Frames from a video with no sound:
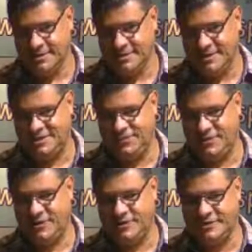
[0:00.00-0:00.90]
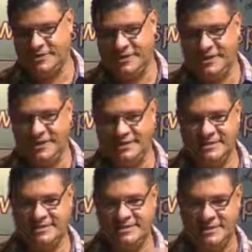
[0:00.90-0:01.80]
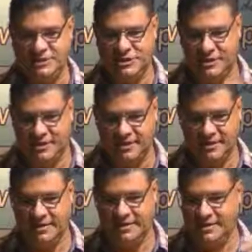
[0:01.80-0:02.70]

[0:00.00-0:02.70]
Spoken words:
Just for you to see this syntony,